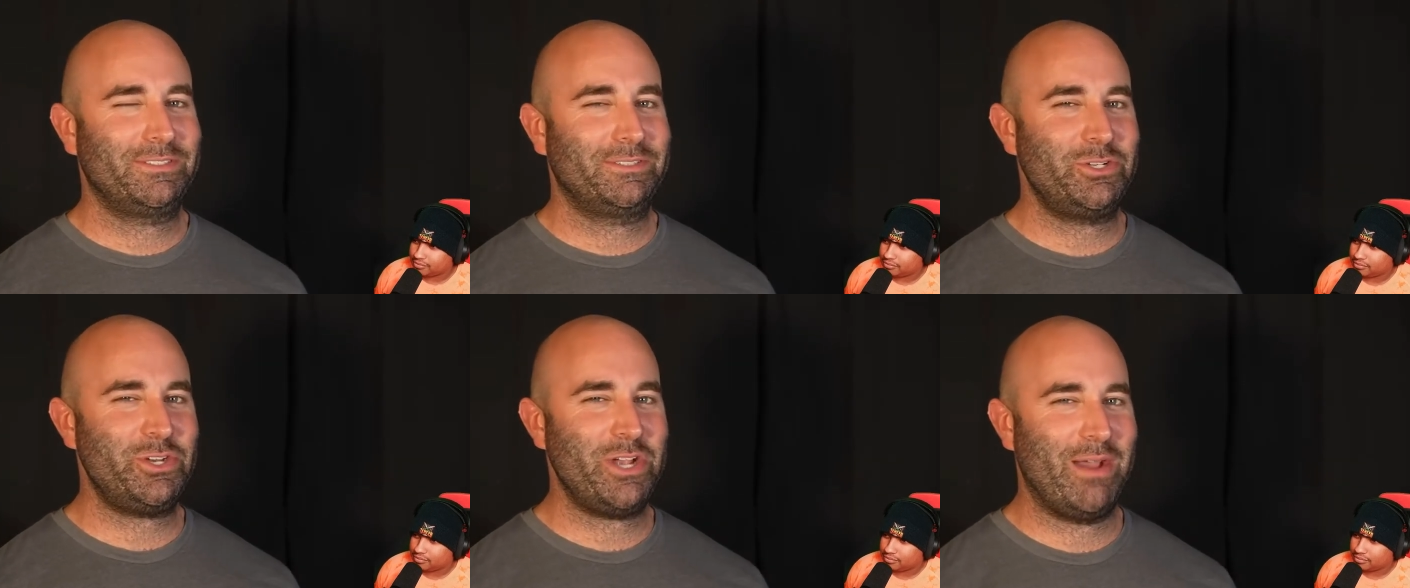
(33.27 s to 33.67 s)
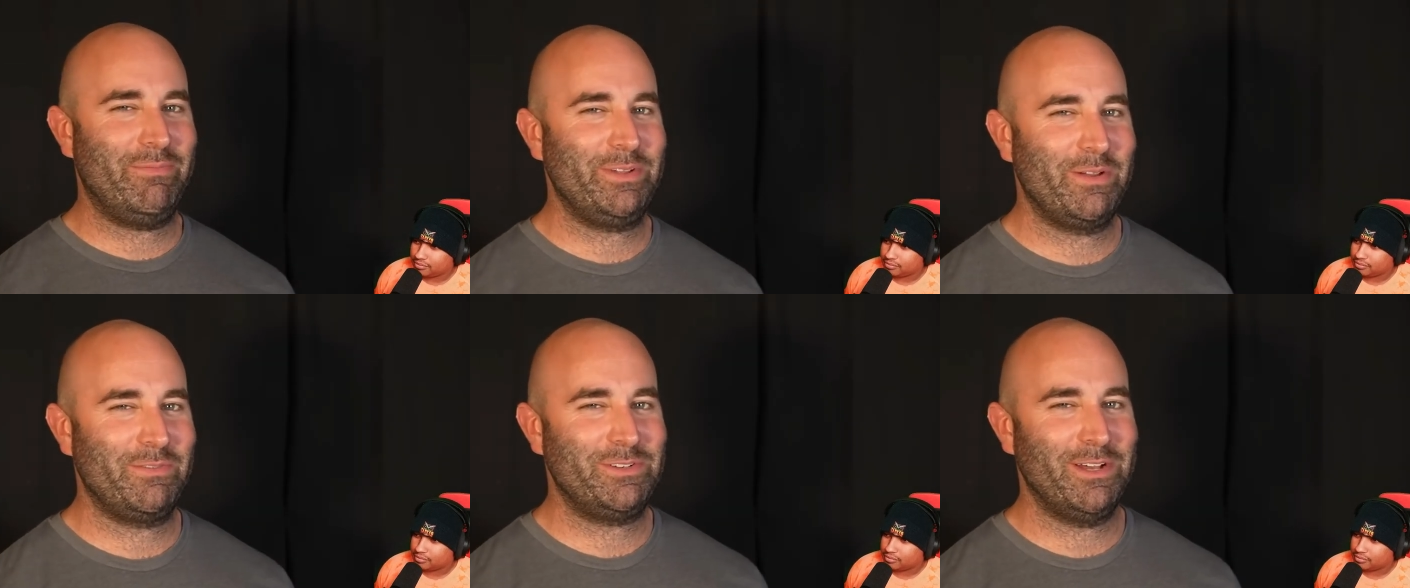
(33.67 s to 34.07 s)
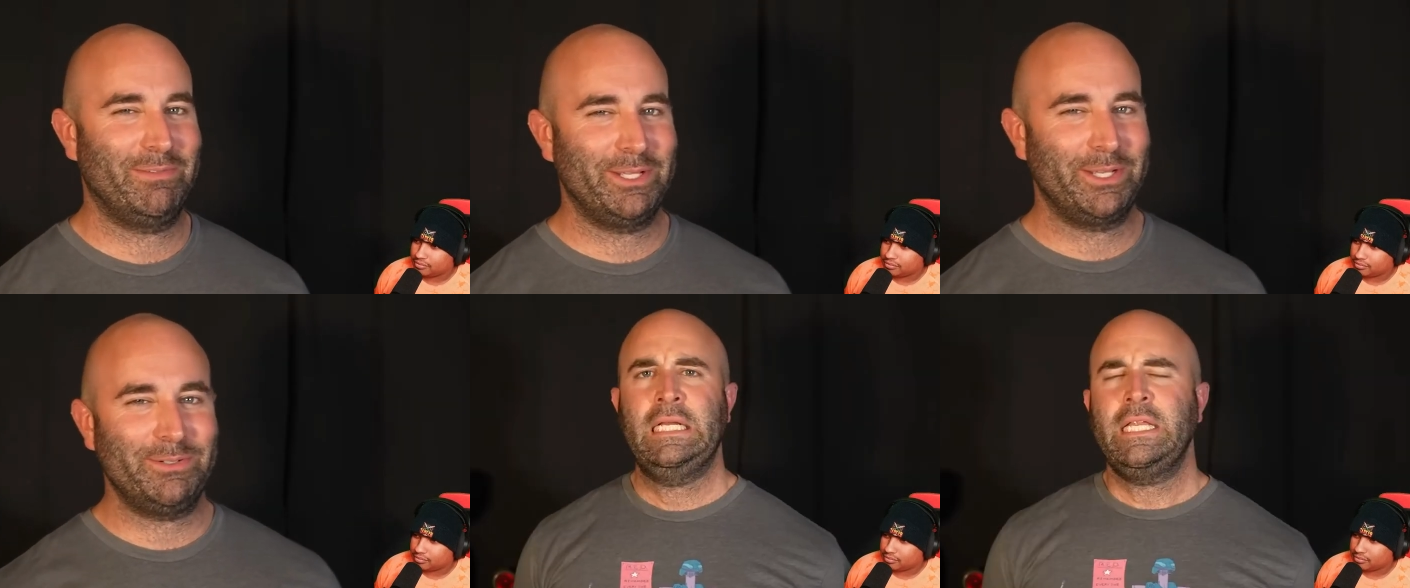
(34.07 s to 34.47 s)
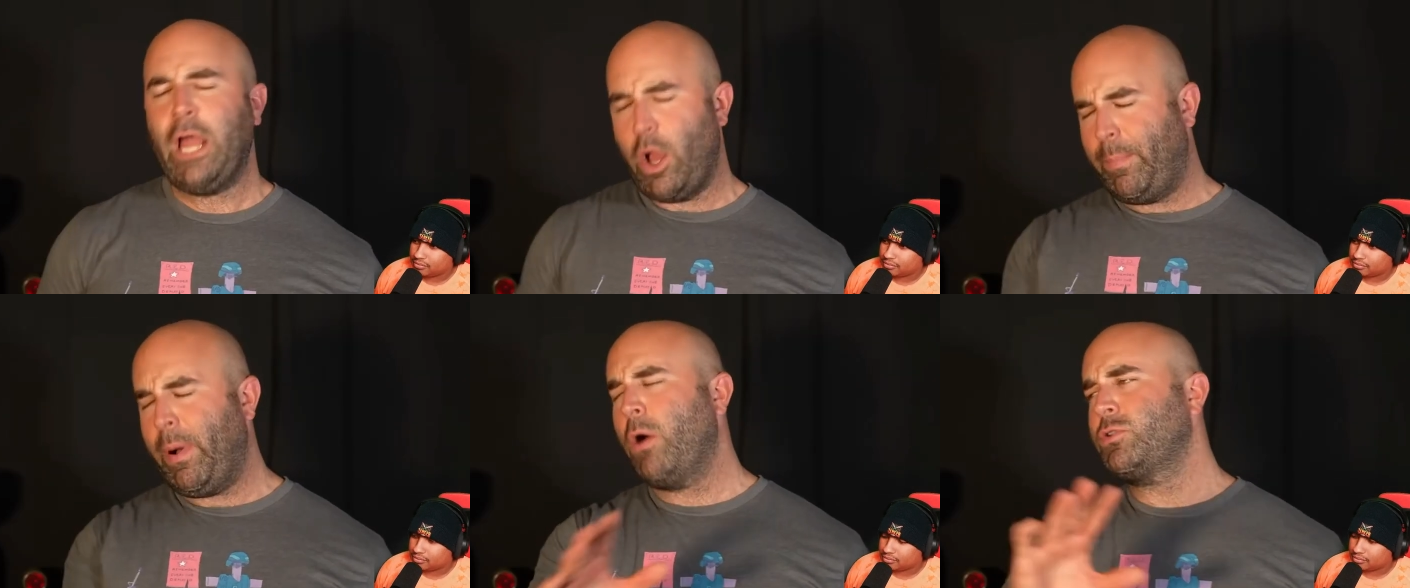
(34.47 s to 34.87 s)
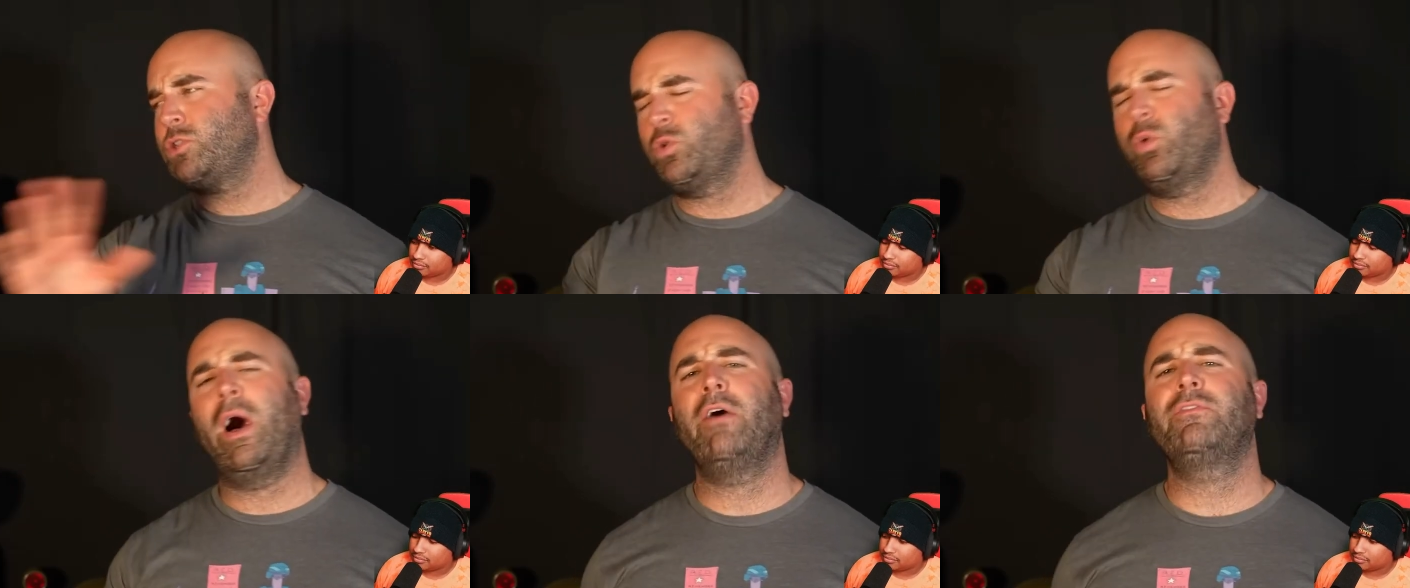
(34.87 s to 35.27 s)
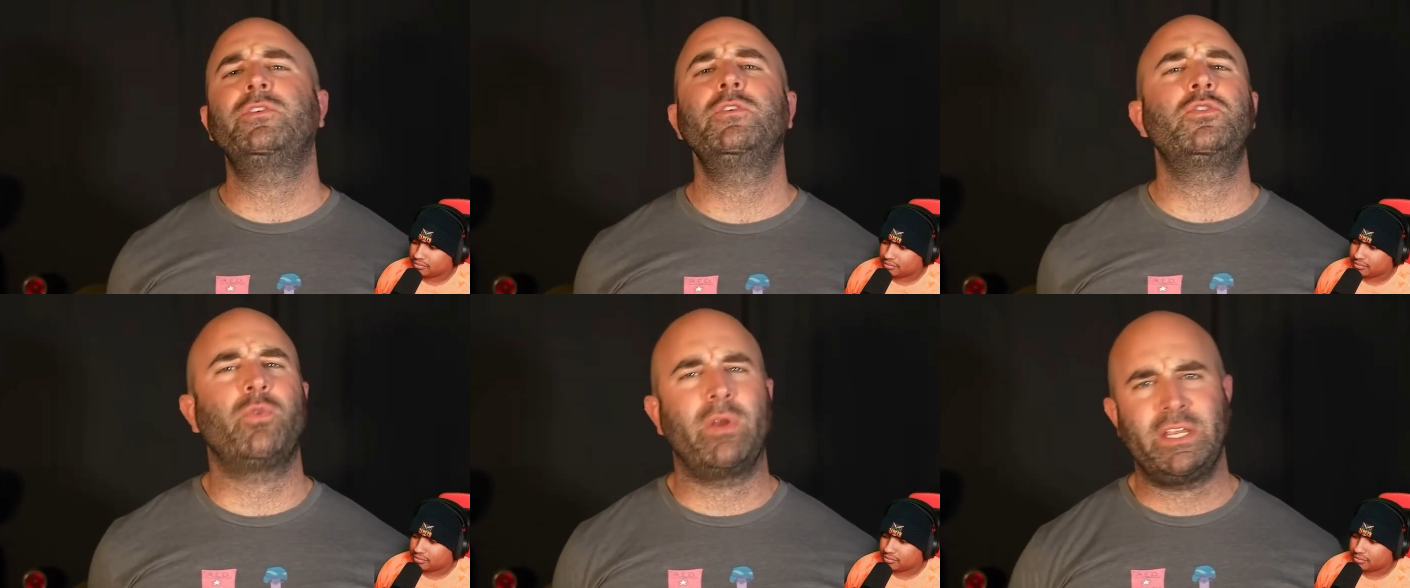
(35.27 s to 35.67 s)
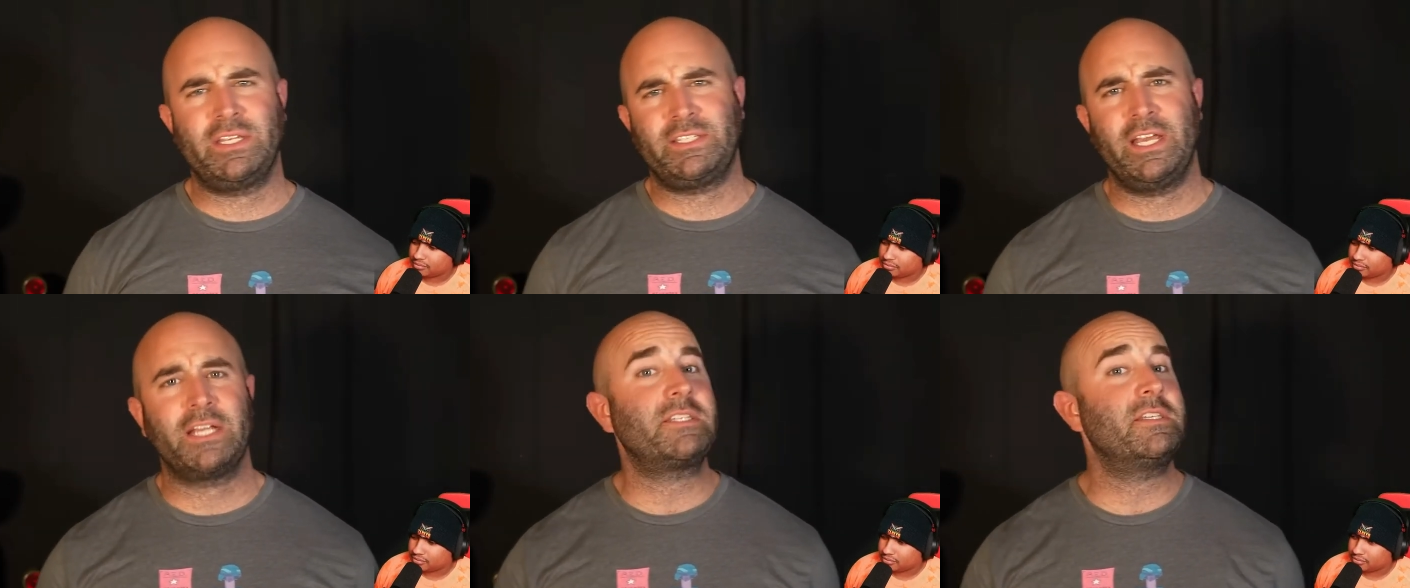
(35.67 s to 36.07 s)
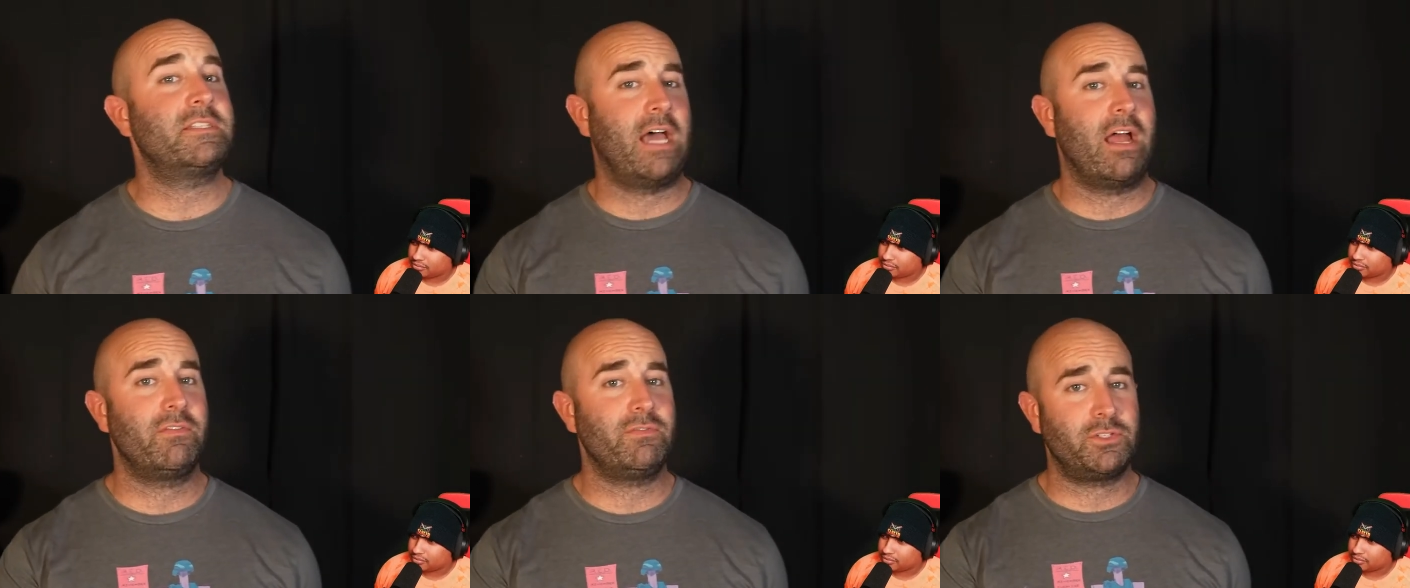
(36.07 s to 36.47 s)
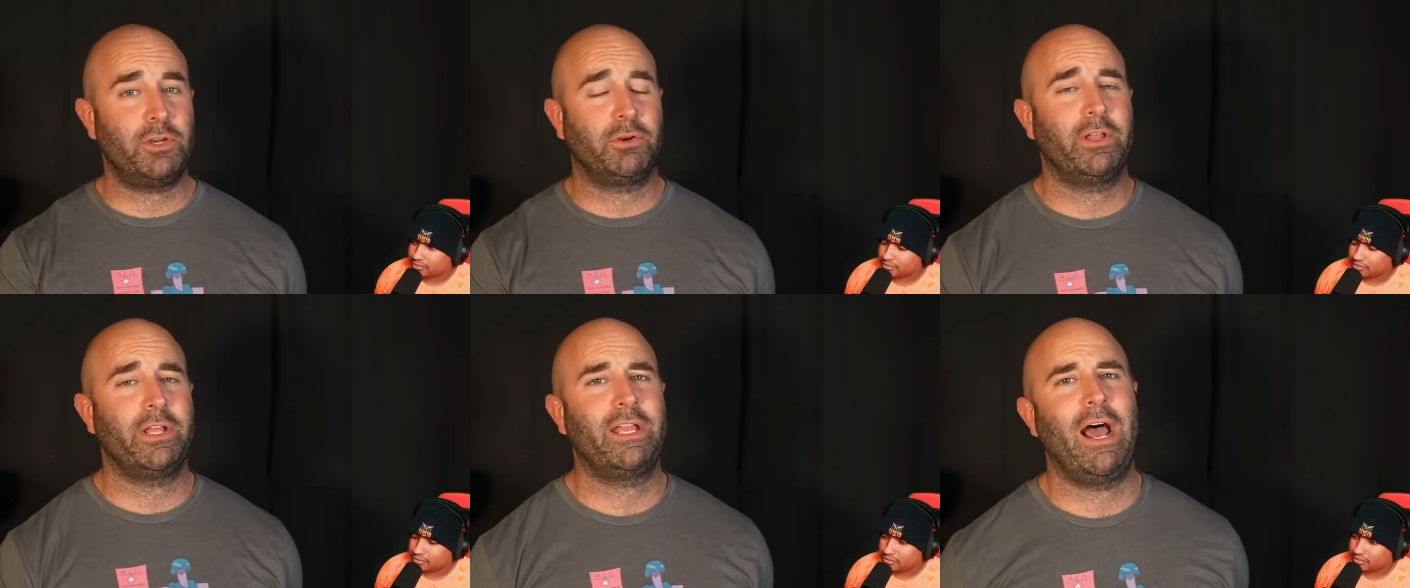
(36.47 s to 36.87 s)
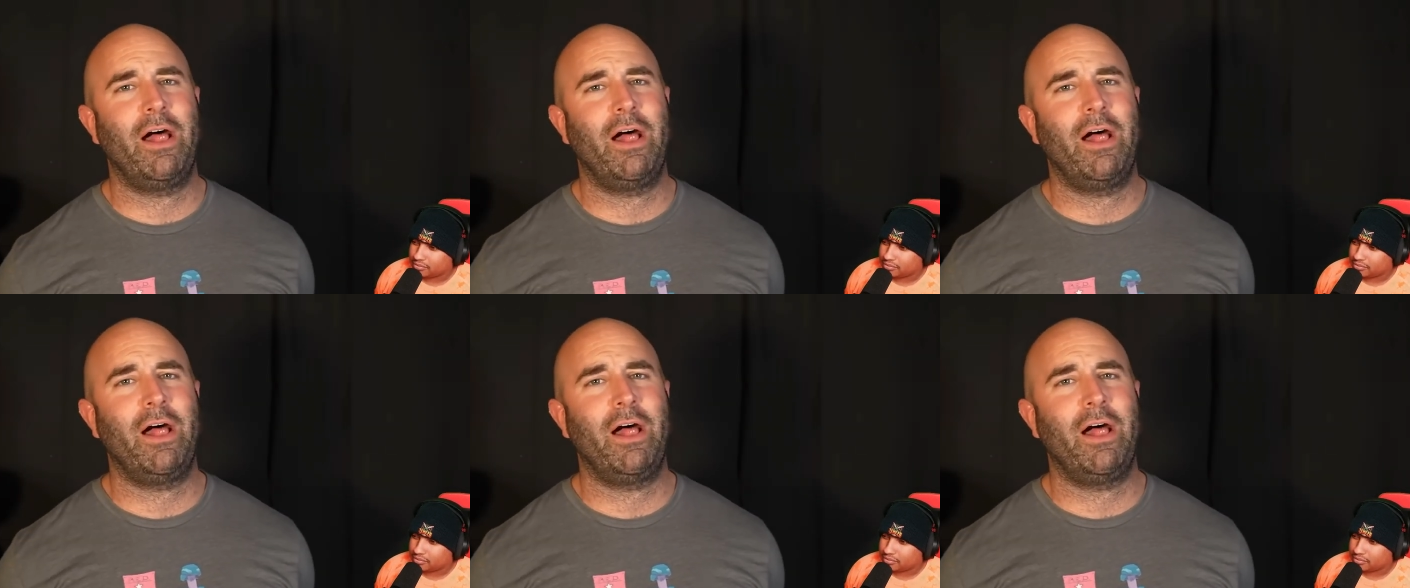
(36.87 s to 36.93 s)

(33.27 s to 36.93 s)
Speaker 1: Good job, VFW. Now, post 12226 is out of Sterling,